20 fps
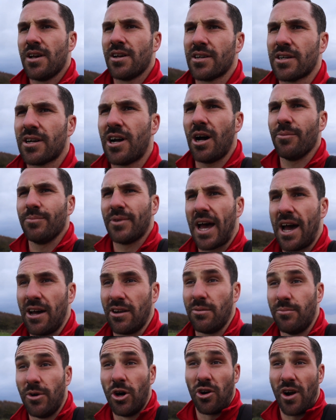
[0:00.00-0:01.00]
Calm down,
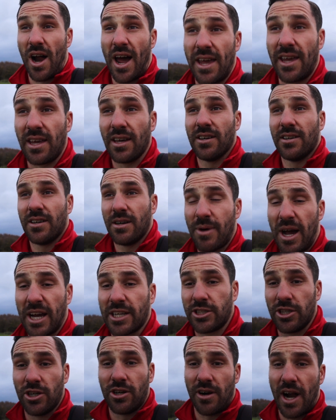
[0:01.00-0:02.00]
I'm alright. I'm
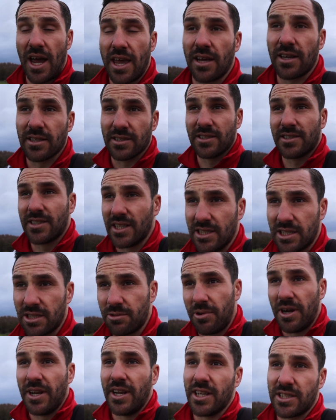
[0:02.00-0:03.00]
actually alright because it's into
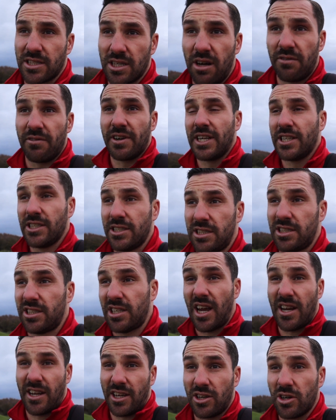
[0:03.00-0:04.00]
wind, it's not reached
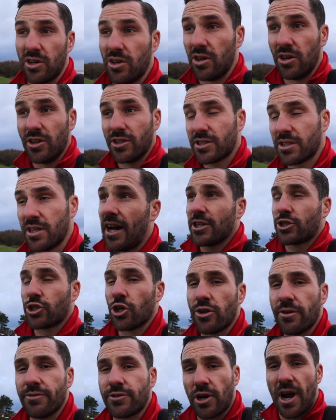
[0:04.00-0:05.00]
any gorse. I
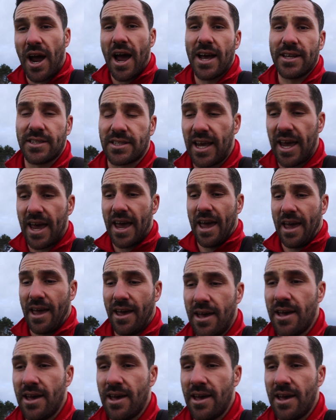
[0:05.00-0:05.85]
should have tried to hit